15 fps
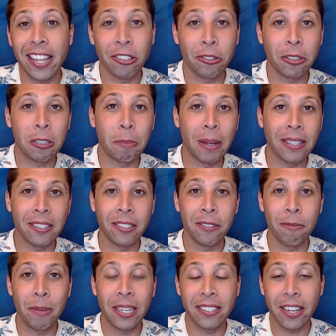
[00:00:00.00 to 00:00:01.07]
are
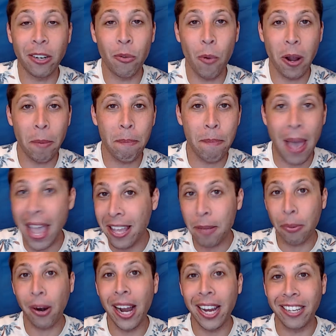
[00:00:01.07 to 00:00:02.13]
expensive because I don't want to pay the
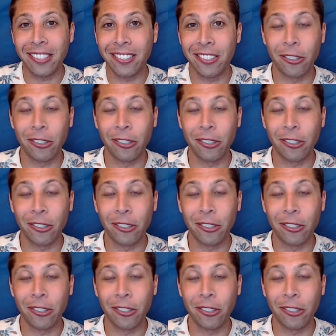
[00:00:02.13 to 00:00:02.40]
price.